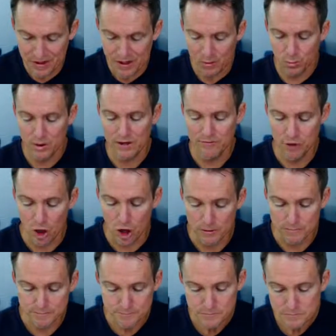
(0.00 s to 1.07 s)
We've got
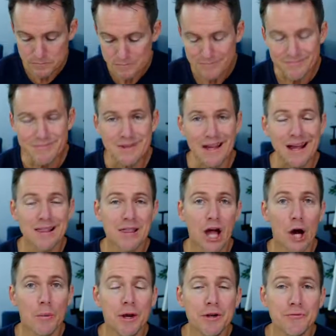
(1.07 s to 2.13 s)

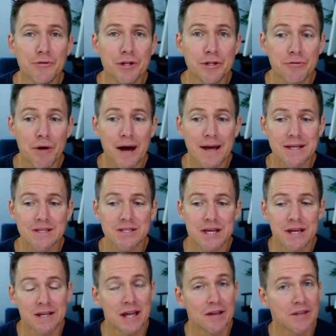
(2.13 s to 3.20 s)
low interest rates.
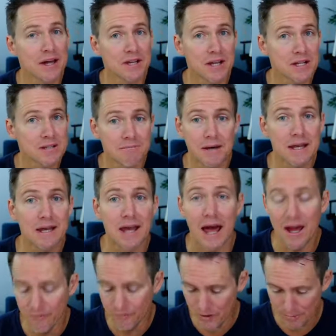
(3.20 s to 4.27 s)
Now, that doesn't mean
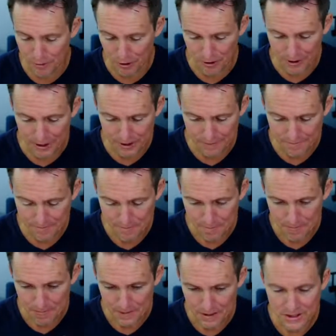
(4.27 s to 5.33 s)
everybody
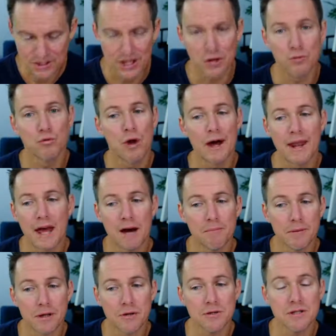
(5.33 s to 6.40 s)
is going to run out
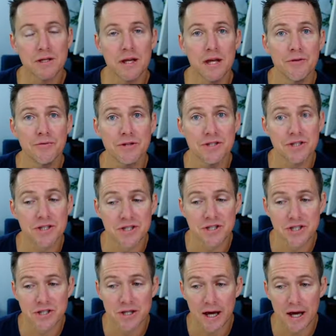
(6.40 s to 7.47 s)
because
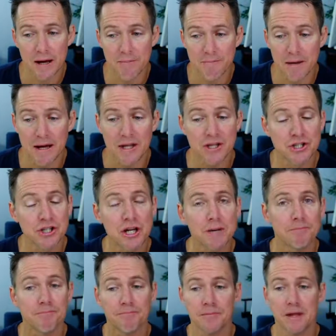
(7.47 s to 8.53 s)
money's cheap.
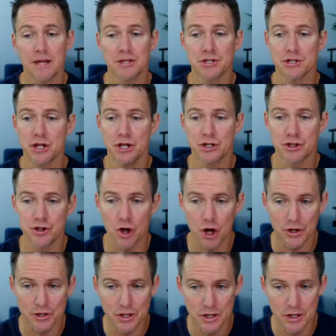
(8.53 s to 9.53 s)
It's not.